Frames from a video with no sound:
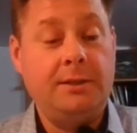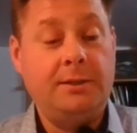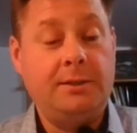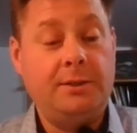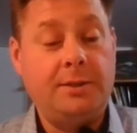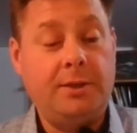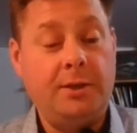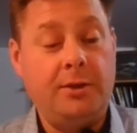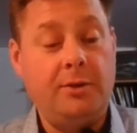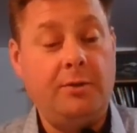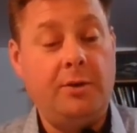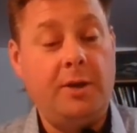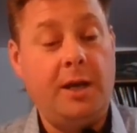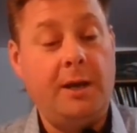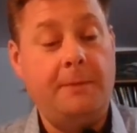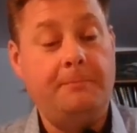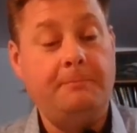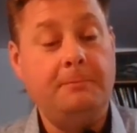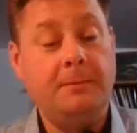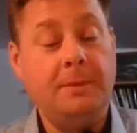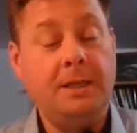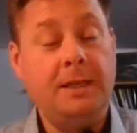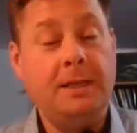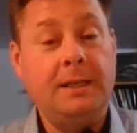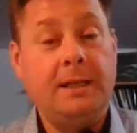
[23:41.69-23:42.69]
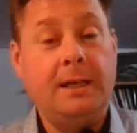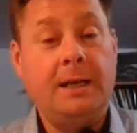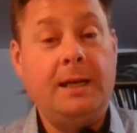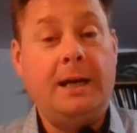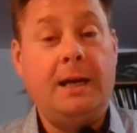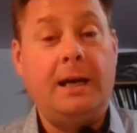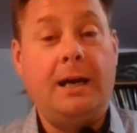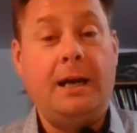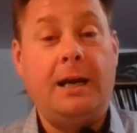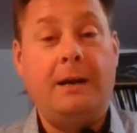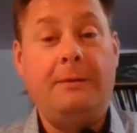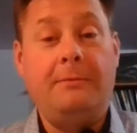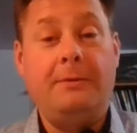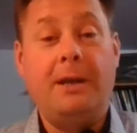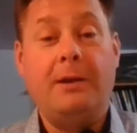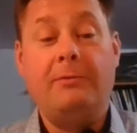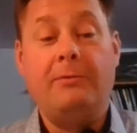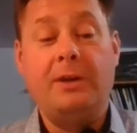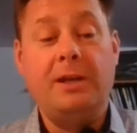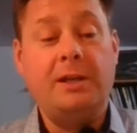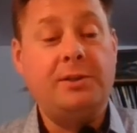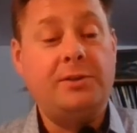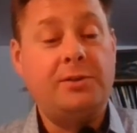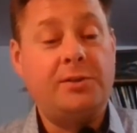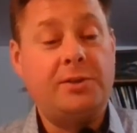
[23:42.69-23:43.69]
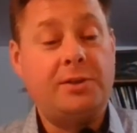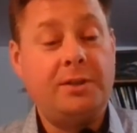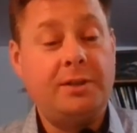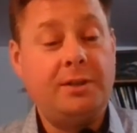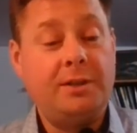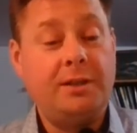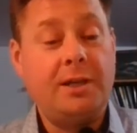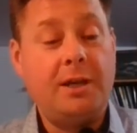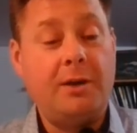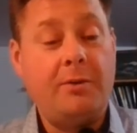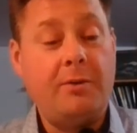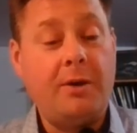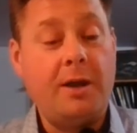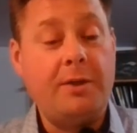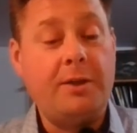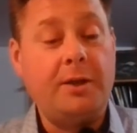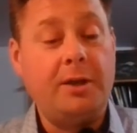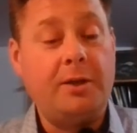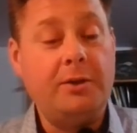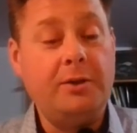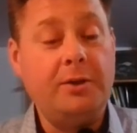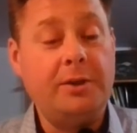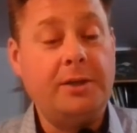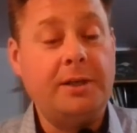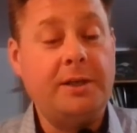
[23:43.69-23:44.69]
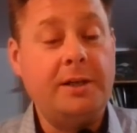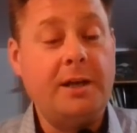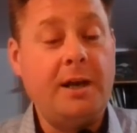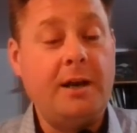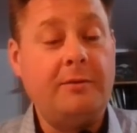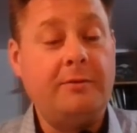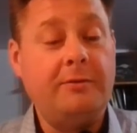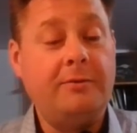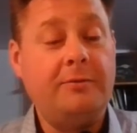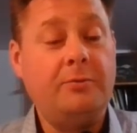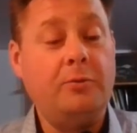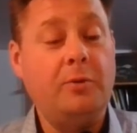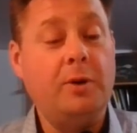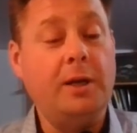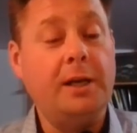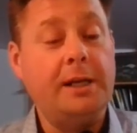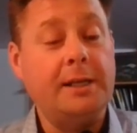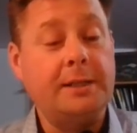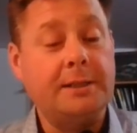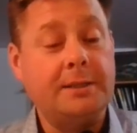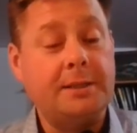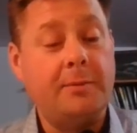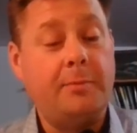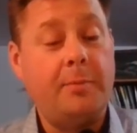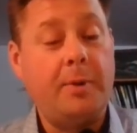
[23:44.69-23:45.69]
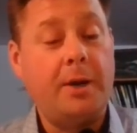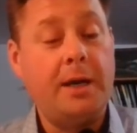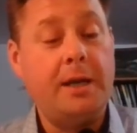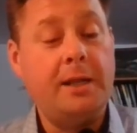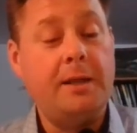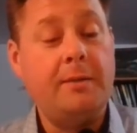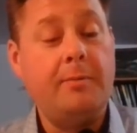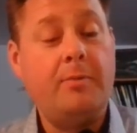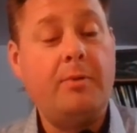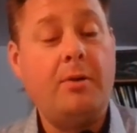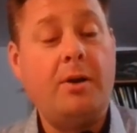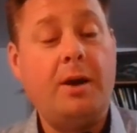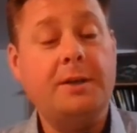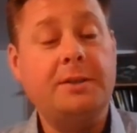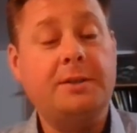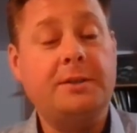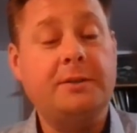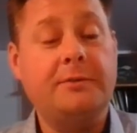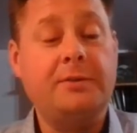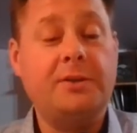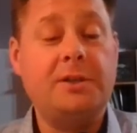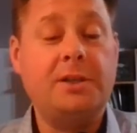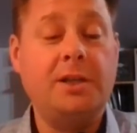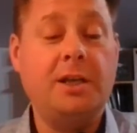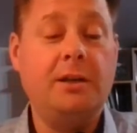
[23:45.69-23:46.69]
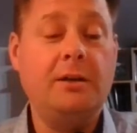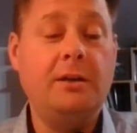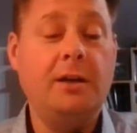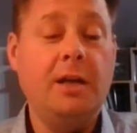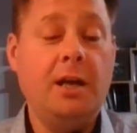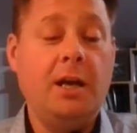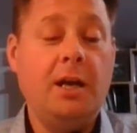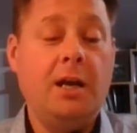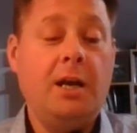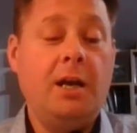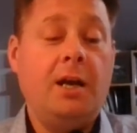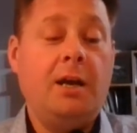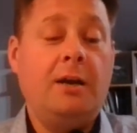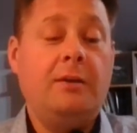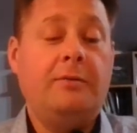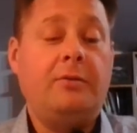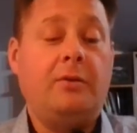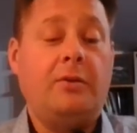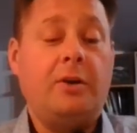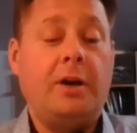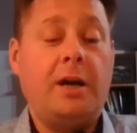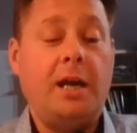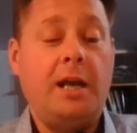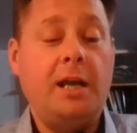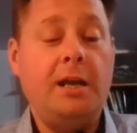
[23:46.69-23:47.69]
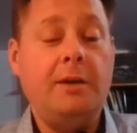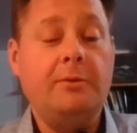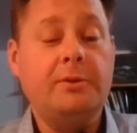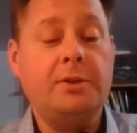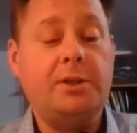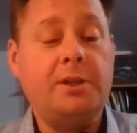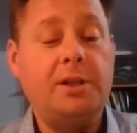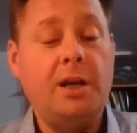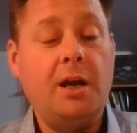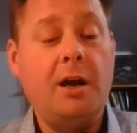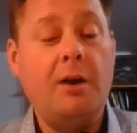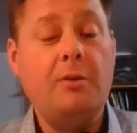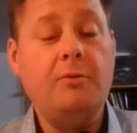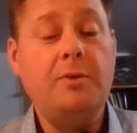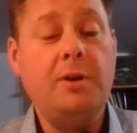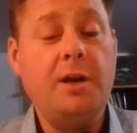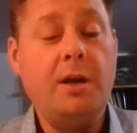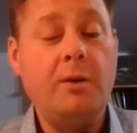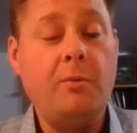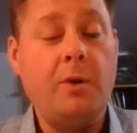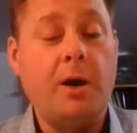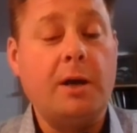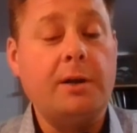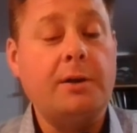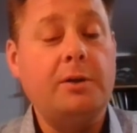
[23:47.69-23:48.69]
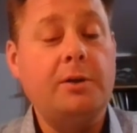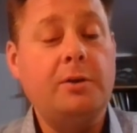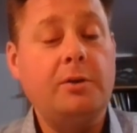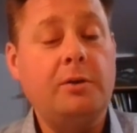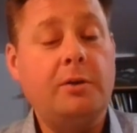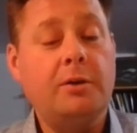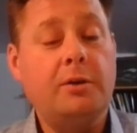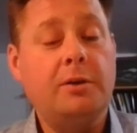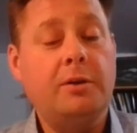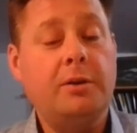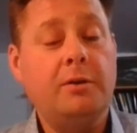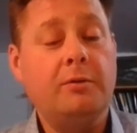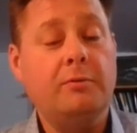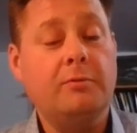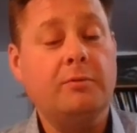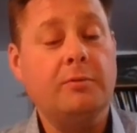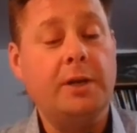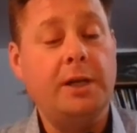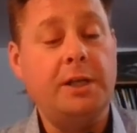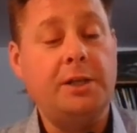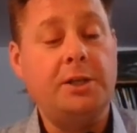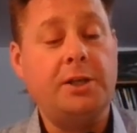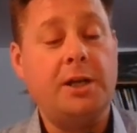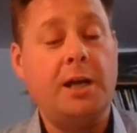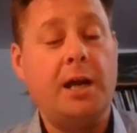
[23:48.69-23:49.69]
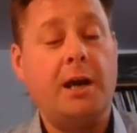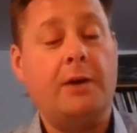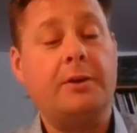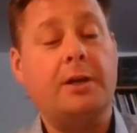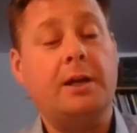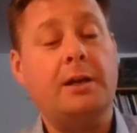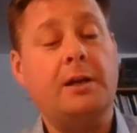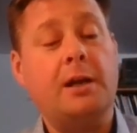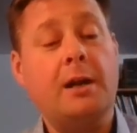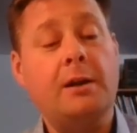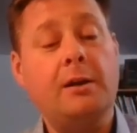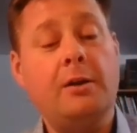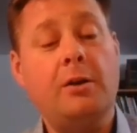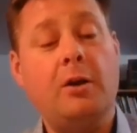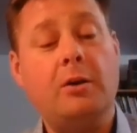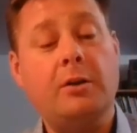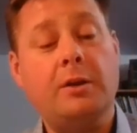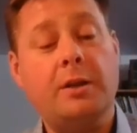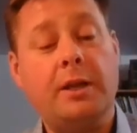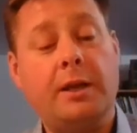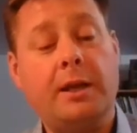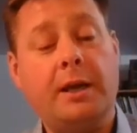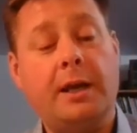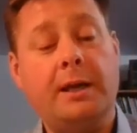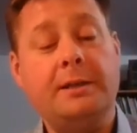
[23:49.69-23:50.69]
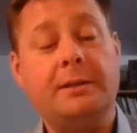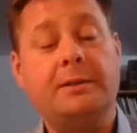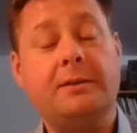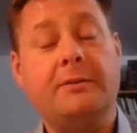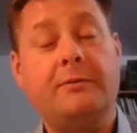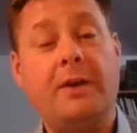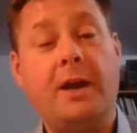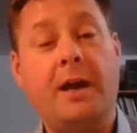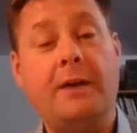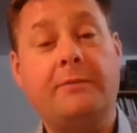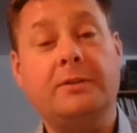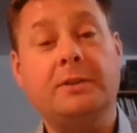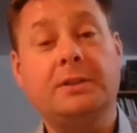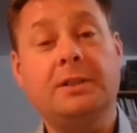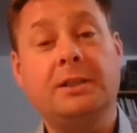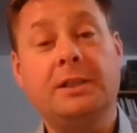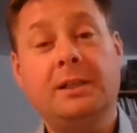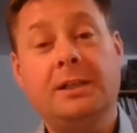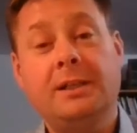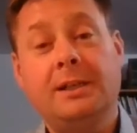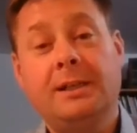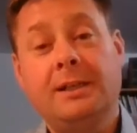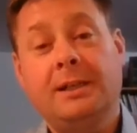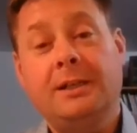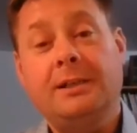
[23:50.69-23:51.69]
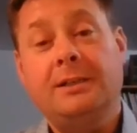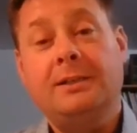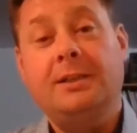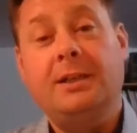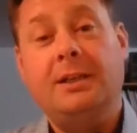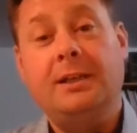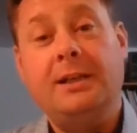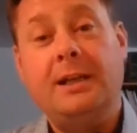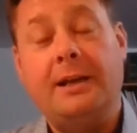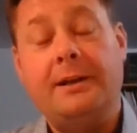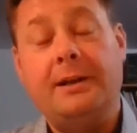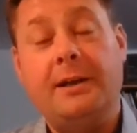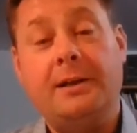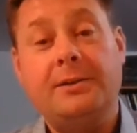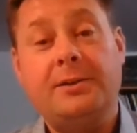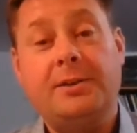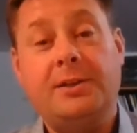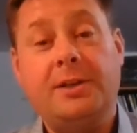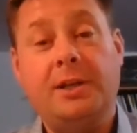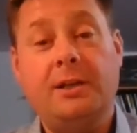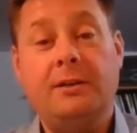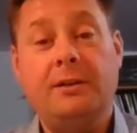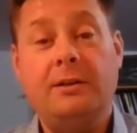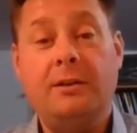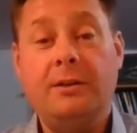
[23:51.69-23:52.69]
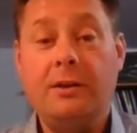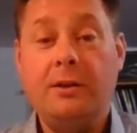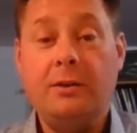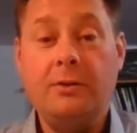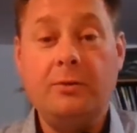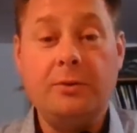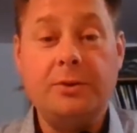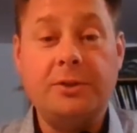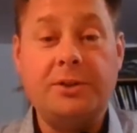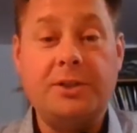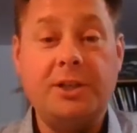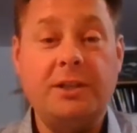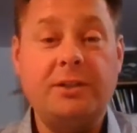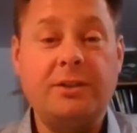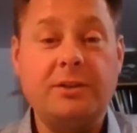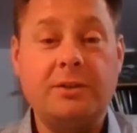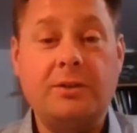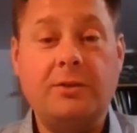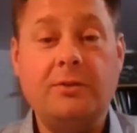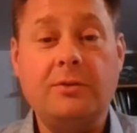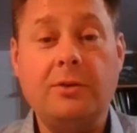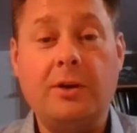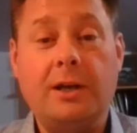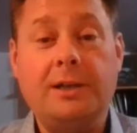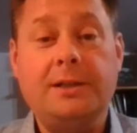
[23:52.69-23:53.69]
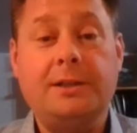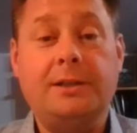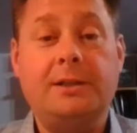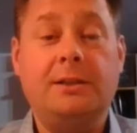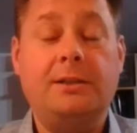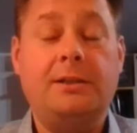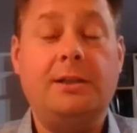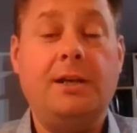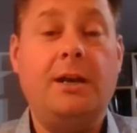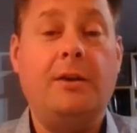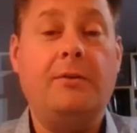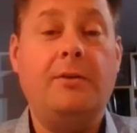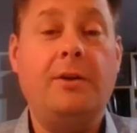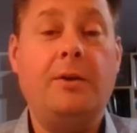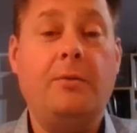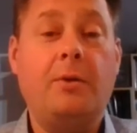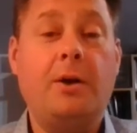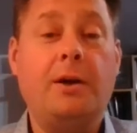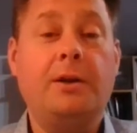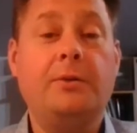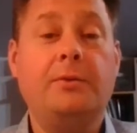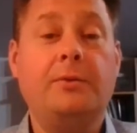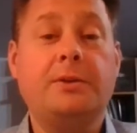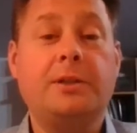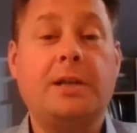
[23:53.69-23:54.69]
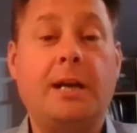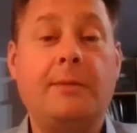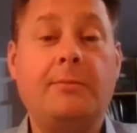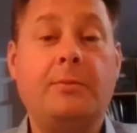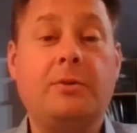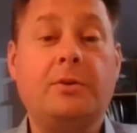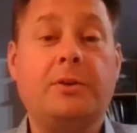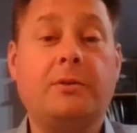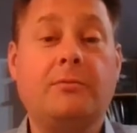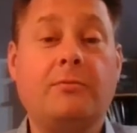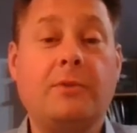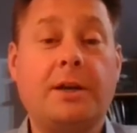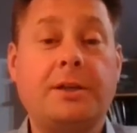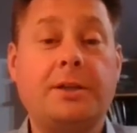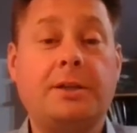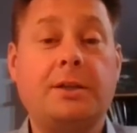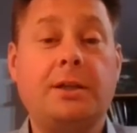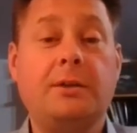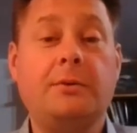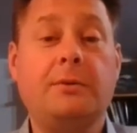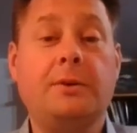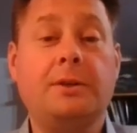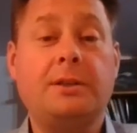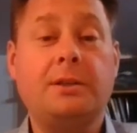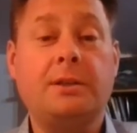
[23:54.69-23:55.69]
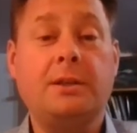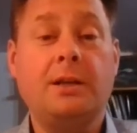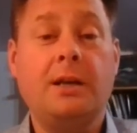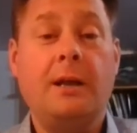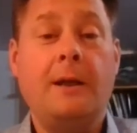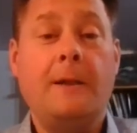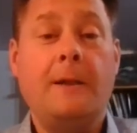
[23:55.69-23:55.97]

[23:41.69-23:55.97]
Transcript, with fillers: to him. There is no other good enough, willing to pay the price of sin, for he was the only one who could reach out and unlock the gates of heaven to let us in. The Lord Jesus Christ is the only one who is able to rescue us